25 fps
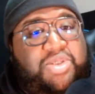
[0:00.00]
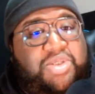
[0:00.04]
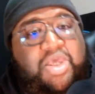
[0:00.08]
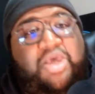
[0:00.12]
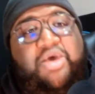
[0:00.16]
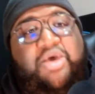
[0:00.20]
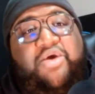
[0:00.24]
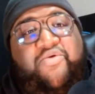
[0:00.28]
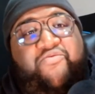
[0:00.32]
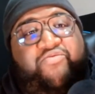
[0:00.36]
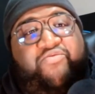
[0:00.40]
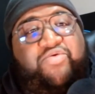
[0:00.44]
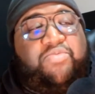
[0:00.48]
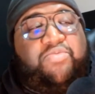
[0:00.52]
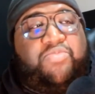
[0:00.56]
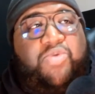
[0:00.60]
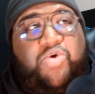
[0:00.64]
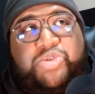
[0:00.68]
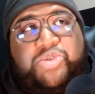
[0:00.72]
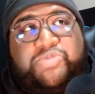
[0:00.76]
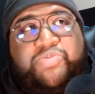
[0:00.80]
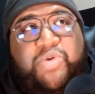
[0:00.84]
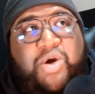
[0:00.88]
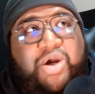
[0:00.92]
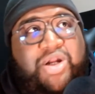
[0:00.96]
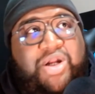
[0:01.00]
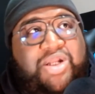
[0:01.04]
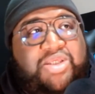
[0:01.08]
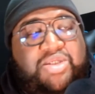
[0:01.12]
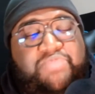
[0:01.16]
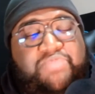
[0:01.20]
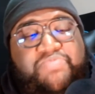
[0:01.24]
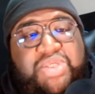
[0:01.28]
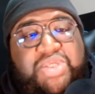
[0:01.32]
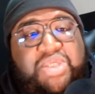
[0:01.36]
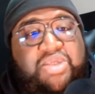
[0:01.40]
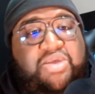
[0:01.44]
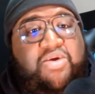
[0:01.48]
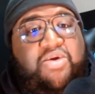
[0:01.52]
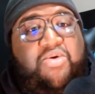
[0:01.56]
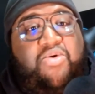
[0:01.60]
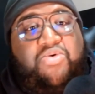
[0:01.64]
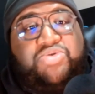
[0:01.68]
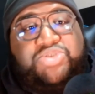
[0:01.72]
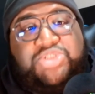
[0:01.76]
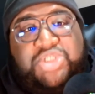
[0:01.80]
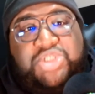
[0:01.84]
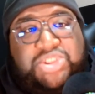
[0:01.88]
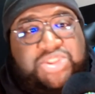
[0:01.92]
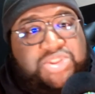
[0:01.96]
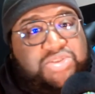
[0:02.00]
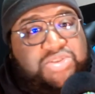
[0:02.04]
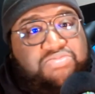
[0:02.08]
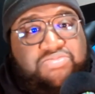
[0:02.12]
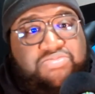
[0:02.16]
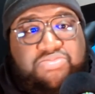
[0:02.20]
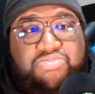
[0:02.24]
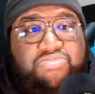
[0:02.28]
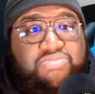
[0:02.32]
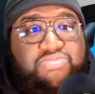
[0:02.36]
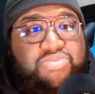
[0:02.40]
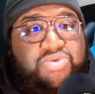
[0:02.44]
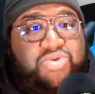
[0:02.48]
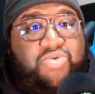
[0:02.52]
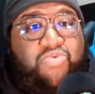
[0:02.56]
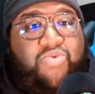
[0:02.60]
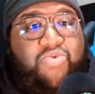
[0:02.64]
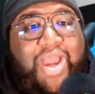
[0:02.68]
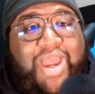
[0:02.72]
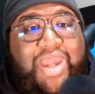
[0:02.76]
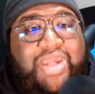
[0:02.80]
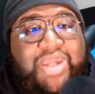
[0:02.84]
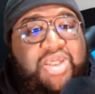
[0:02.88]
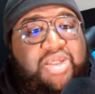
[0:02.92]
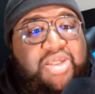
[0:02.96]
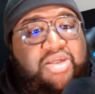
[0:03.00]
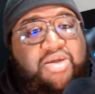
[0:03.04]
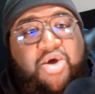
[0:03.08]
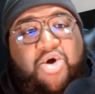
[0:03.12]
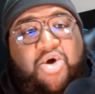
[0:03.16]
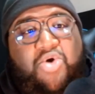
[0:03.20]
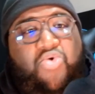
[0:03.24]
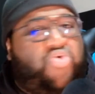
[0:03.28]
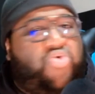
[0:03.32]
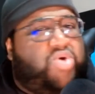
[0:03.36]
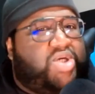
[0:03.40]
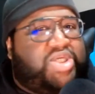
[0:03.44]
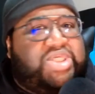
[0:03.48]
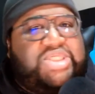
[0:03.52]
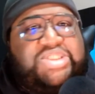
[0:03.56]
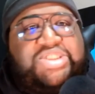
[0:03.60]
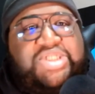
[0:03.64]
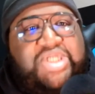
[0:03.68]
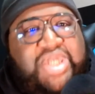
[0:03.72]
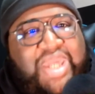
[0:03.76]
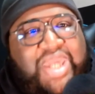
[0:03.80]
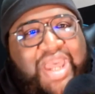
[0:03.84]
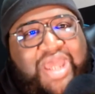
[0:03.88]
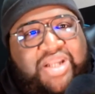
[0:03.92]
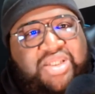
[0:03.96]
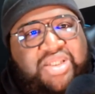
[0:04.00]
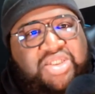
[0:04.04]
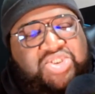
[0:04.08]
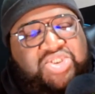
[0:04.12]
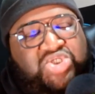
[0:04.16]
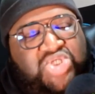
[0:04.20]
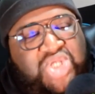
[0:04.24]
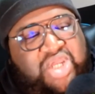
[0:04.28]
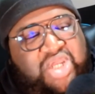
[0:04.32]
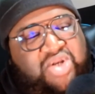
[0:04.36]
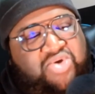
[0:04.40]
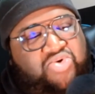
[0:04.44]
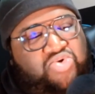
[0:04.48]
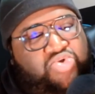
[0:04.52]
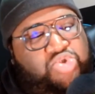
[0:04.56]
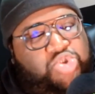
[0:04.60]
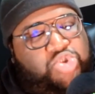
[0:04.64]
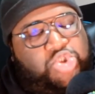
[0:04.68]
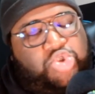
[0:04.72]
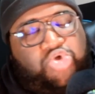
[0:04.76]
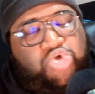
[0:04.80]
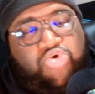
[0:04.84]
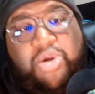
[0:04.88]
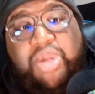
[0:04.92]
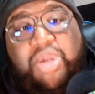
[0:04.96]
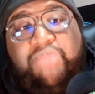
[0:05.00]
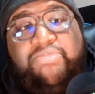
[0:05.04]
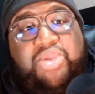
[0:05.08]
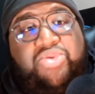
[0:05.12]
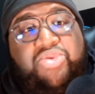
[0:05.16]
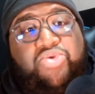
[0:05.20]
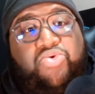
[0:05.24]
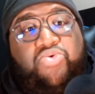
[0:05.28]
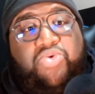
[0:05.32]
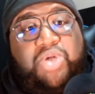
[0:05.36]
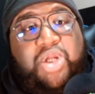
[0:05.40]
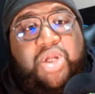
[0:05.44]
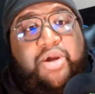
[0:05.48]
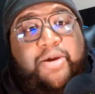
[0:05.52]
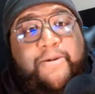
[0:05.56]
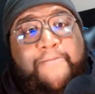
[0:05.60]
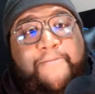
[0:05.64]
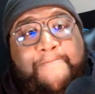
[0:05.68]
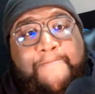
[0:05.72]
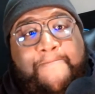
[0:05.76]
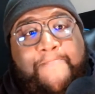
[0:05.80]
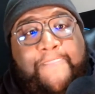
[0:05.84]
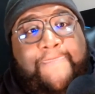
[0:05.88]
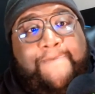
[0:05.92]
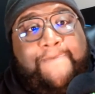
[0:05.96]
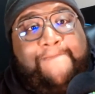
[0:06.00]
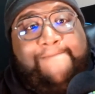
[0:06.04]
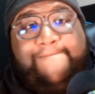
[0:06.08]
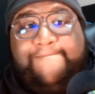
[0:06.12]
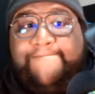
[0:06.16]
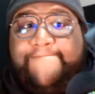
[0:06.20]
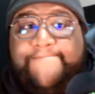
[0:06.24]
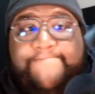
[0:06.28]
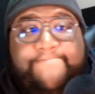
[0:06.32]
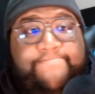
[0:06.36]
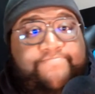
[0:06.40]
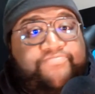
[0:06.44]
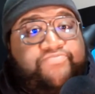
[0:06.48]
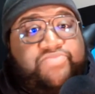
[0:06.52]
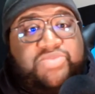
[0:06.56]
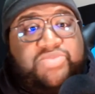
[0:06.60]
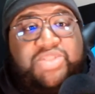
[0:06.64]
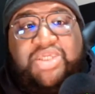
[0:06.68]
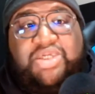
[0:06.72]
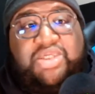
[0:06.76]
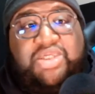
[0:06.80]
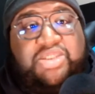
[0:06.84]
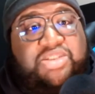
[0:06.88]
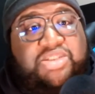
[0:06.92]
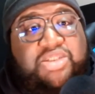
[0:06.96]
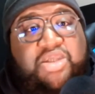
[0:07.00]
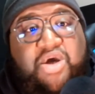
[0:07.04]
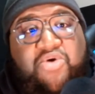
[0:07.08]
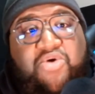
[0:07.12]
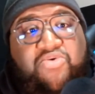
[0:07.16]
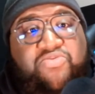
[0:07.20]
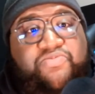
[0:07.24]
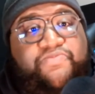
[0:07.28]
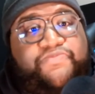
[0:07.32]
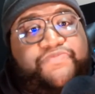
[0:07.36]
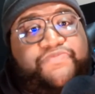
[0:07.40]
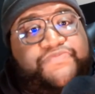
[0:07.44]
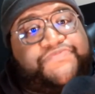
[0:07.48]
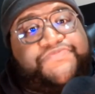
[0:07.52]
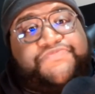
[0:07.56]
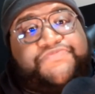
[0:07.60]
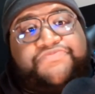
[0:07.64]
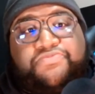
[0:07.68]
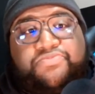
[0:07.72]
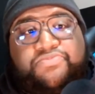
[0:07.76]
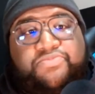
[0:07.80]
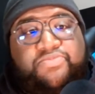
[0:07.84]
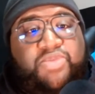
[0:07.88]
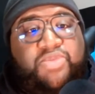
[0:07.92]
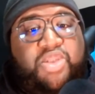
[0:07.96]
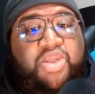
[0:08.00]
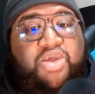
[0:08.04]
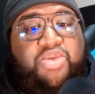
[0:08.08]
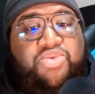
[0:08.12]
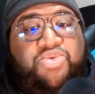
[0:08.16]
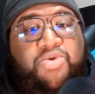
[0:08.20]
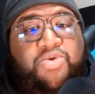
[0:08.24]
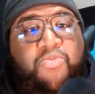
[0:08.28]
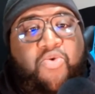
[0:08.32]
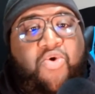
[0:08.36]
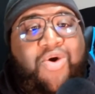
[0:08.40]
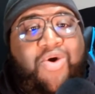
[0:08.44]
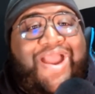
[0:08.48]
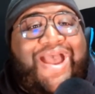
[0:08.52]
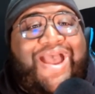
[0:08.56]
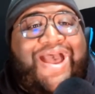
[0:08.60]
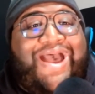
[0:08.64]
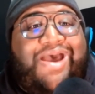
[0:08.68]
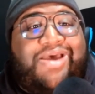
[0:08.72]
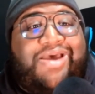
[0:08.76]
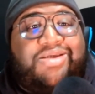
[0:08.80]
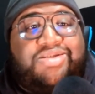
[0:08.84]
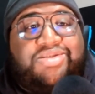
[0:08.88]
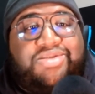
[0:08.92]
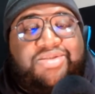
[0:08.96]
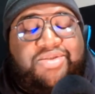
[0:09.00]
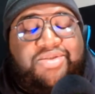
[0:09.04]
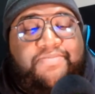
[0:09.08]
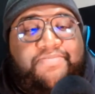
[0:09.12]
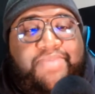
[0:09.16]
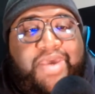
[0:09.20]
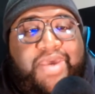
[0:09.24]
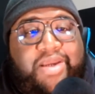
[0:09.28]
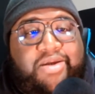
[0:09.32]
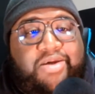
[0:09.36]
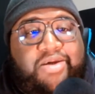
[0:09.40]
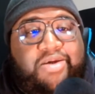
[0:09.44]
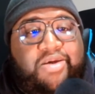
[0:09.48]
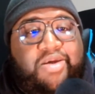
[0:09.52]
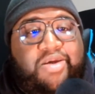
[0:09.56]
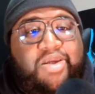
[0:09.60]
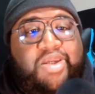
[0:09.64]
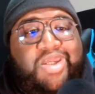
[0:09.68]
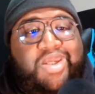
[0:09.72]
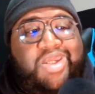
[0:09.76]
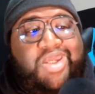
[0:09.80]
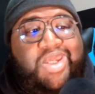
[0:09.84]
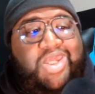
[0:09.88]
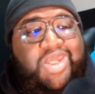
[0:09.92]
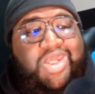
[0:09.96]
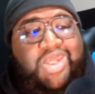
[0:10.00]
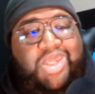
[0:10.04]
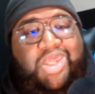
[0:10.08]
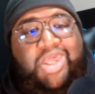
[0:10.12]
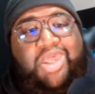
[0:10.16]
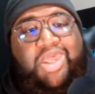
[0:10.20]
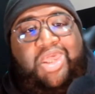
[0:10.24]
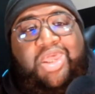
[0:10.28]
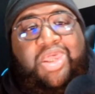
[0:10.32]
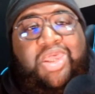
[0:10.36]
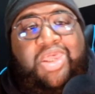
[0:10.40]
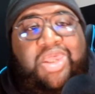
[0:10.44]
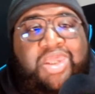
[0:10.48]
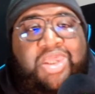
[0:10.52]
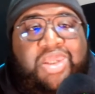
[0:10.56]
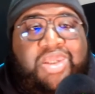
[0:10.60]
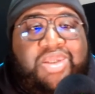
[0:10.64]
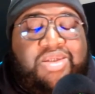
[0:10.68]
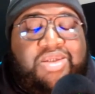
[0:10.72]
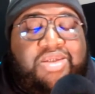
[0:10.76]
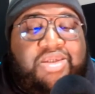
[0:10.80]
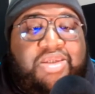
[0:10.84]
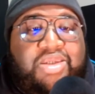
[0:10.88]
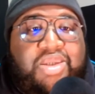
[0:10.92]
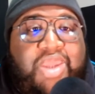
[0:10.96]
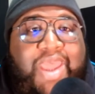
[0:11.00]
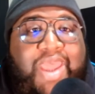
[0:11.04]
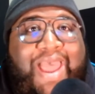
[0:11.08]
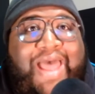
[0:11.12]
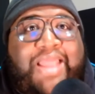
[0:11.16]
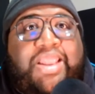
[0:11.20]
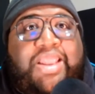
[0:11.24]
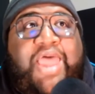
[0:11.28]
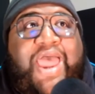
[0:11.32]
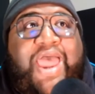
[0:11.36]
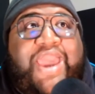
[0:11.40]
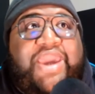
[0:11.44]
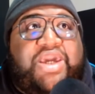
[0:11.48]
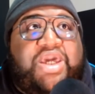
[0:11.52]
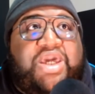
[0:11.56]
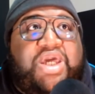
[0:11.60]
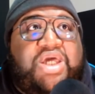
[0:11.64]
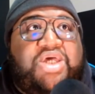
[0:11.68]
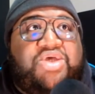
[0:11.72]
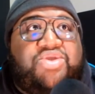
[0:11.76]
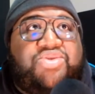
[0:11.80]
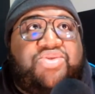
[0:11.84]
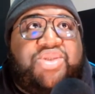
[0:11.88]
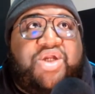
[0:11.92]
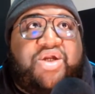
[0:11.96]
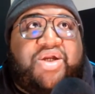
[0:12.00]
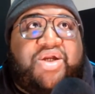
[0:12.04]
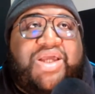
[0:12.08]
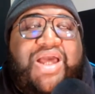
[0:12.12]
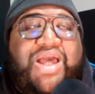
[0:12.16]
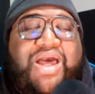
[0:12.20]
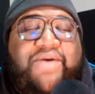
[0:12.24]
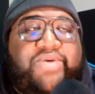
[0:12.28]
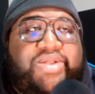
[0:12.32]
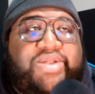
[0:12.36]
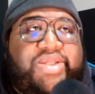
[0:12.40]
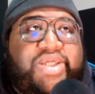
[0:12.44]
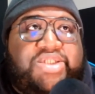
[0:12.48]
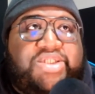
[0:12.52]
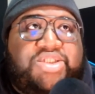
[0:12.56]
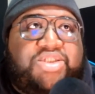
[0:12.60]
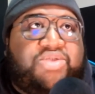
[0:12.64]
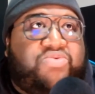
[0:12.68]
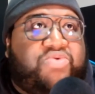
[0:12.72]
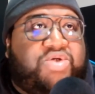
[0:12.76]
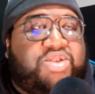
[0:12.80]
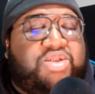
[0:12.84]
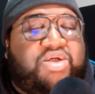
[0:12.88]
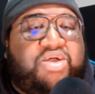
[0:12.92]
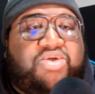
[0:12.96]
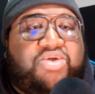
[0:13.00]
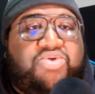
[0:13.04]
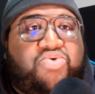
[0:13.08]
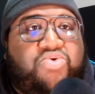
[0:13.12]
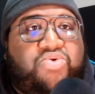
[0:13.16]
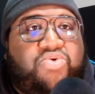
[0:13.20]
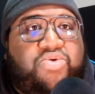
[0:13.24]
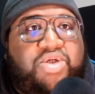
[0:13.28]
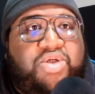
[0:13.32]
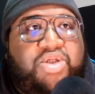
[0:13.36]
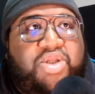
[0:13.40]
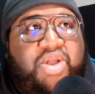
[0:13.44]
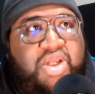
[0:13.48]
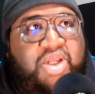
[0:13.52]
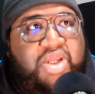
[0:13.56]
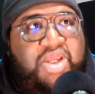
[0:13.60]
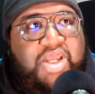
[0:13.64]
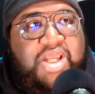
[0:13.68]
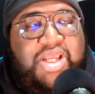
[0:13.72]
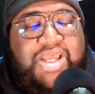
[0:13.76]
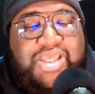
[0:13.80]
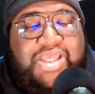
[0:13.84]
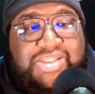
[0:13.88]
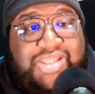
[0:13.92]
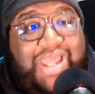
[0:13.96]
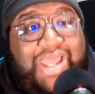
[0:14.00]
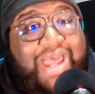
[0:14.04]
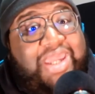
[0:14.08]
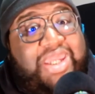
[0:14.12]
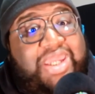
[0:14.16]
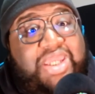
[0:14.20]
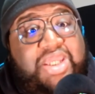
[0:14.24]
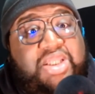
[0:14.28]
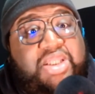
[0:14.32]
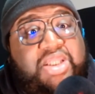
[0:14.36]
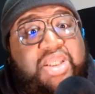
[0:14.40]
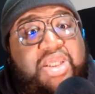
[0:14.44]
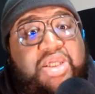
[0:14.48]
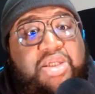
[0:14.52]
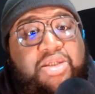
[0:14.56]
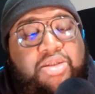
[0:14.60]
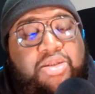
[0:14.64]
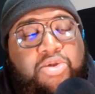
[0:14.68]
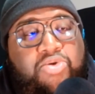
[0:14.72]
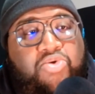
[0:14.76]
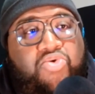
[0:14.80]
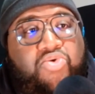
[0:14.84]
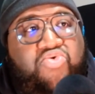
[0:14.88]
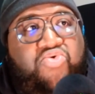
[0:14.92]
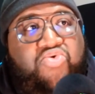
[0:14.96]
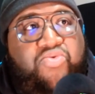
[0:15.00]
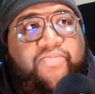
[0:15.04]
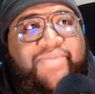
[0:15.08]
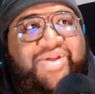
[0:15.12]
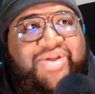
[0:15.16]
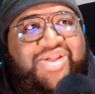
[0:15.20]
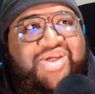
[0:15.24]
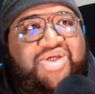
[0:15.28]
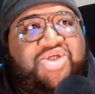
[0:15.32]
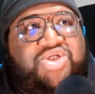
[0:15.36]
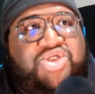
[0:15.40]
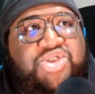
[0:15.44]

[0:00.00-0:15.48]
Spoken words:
for the most part, it'll be just the Riot on Geechee Gotti's channel streaming through there. Think it's dope. The more eyes, the better. And I like their combination of what they're doing. It's not anything new, but they're just